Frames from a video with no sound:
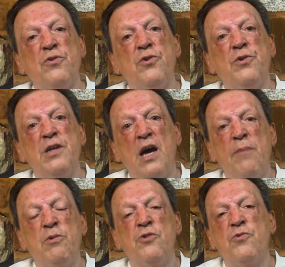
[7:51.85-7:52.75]
you know, the
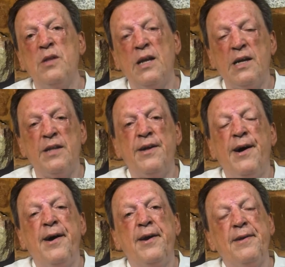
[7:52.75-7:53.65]
Arab countries like
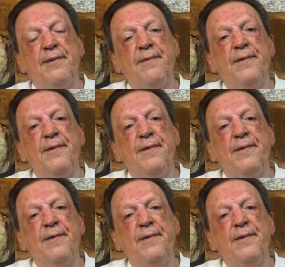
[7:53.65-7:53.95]
Qatar and